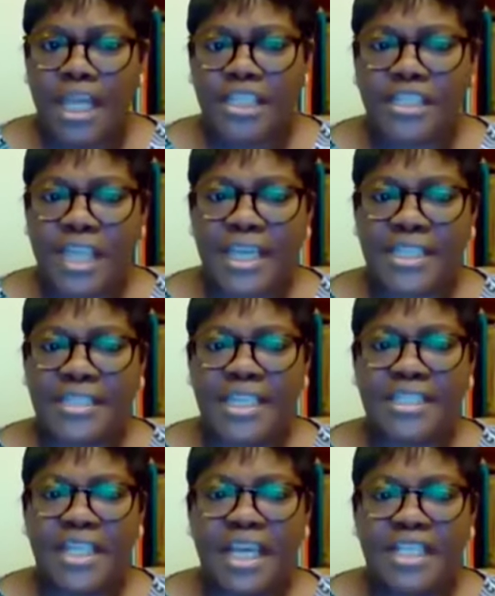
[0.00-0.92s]
In
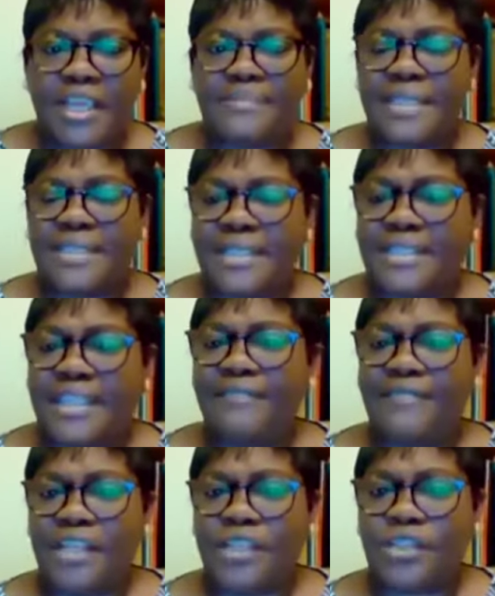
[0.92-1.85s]
Genesis chapter
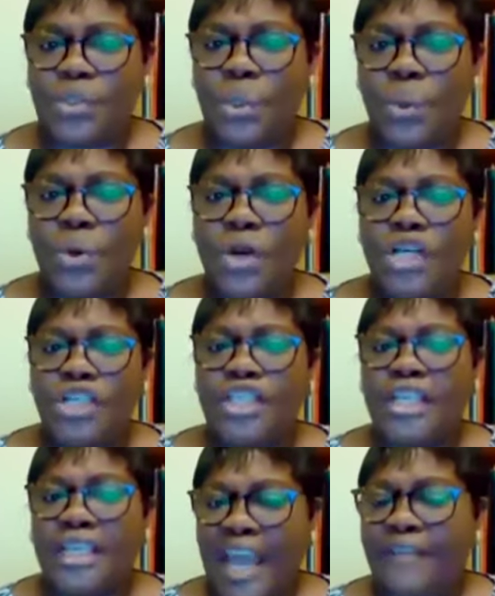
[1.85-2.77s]
16, verse 2,
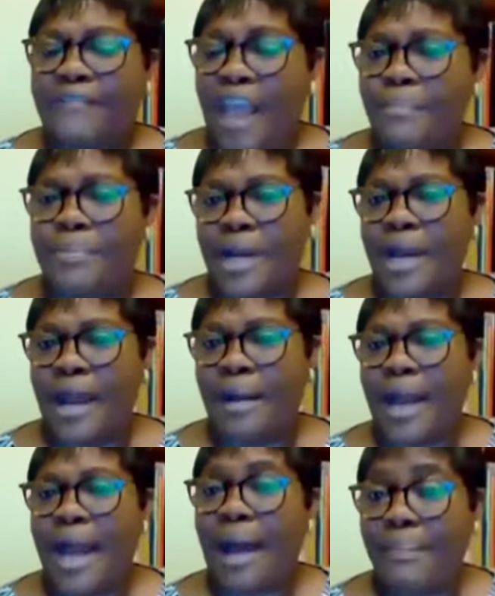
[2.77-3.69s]
she gave
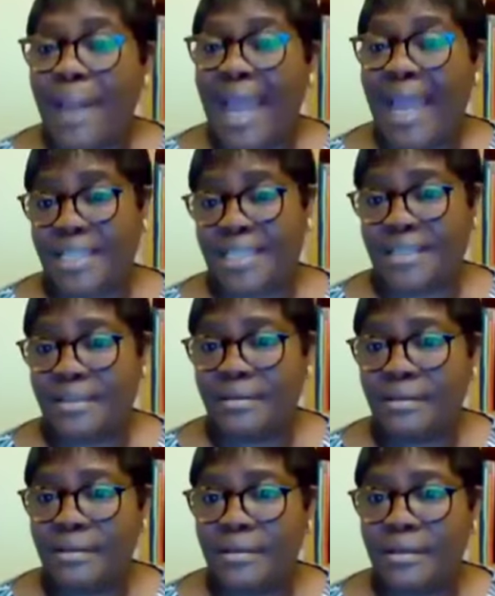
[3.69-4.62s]
Abraham her maid.
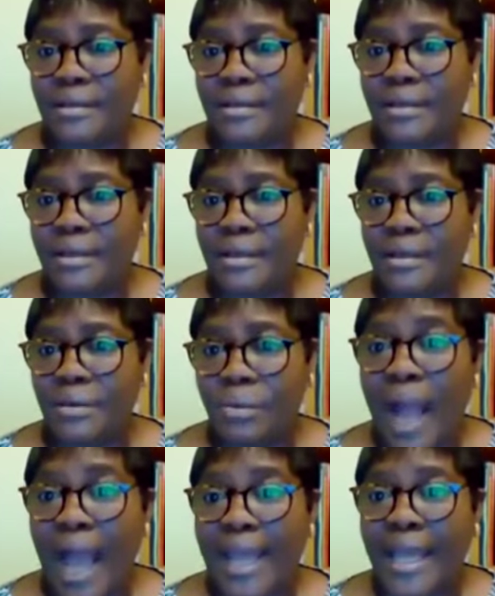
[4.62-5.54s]

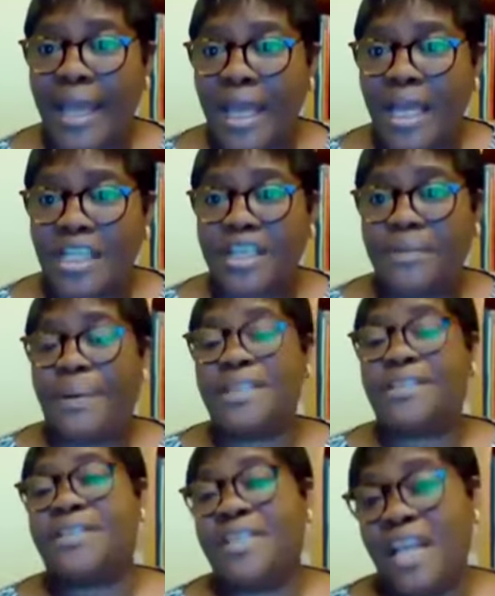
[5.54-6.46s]
Why? She
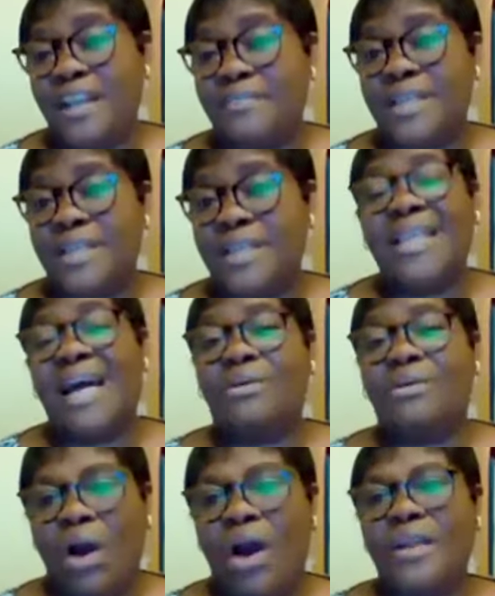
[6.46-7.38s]
perceived
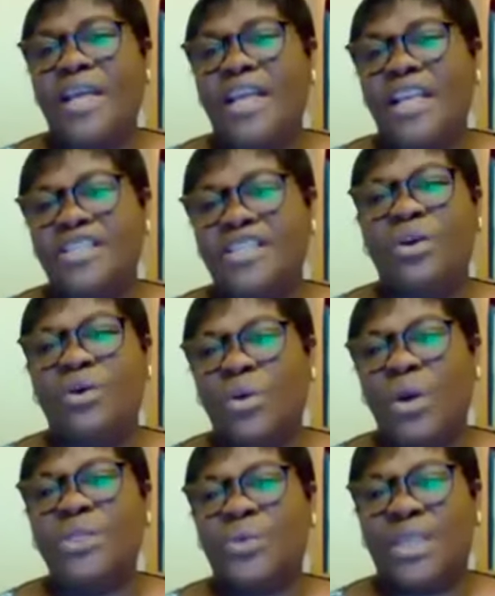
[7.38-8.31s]
that God is not
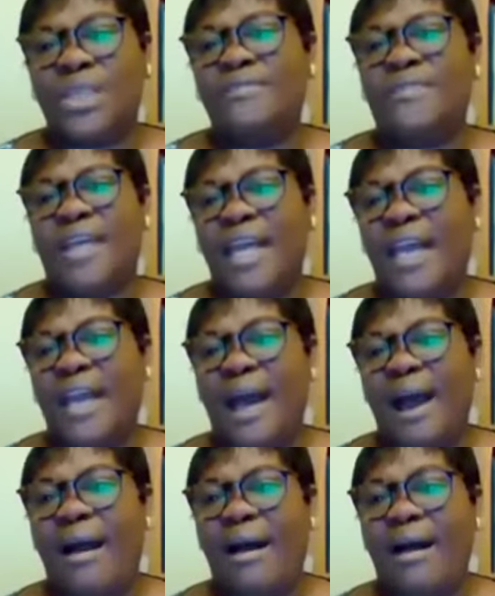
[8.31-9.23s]
going to give
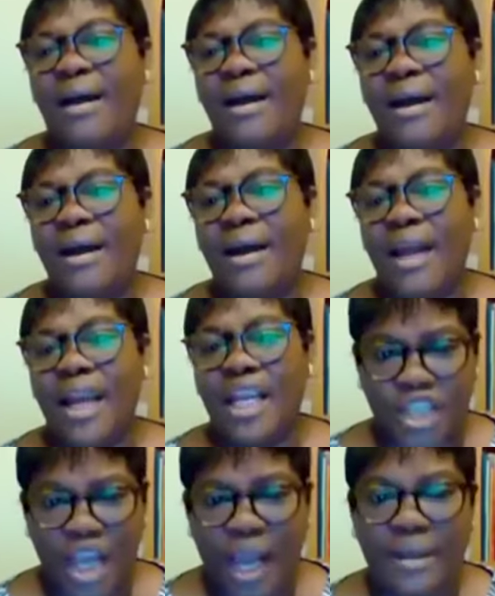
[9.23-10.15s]
her
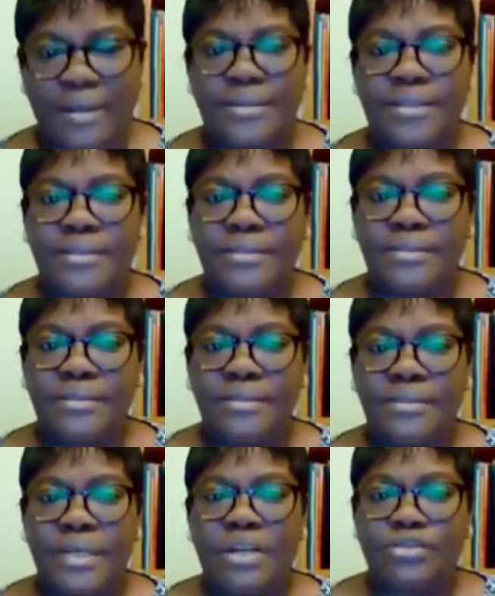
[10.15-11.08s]
a child.
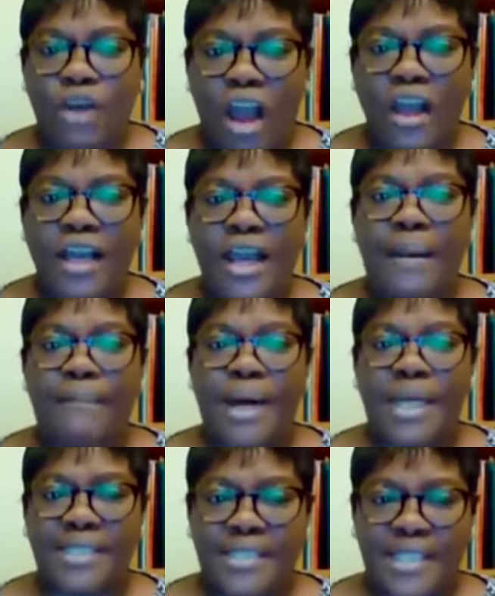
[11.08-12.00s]
Wrong
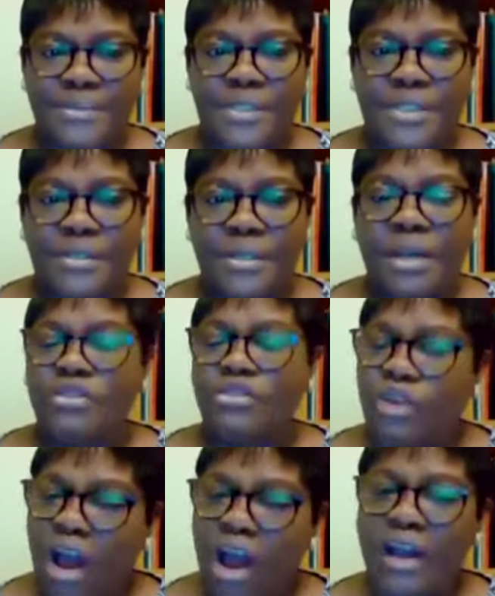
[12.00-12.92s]
perception,
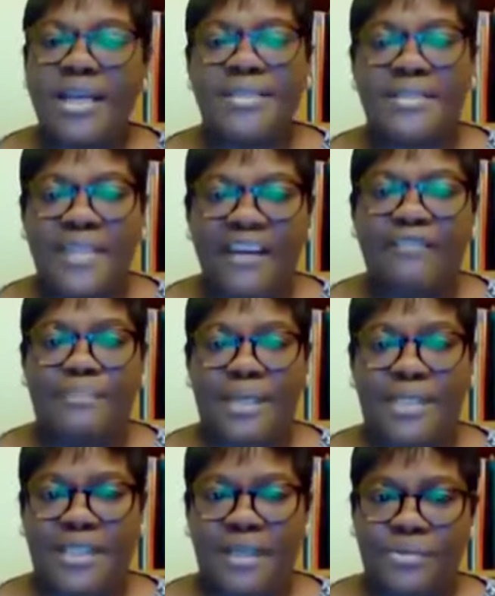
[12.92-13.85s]
wrong
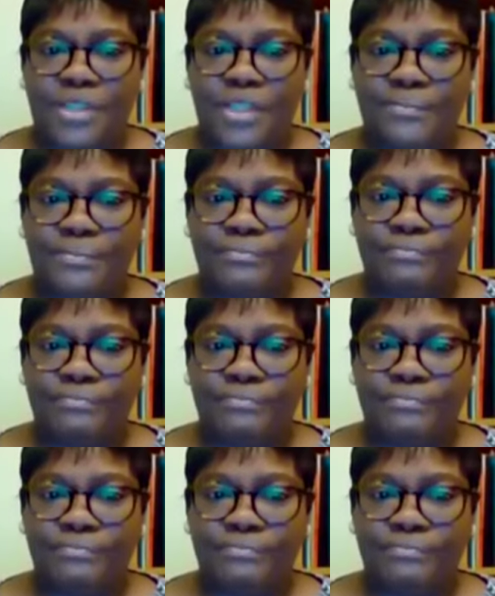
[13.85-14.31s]
self-perception.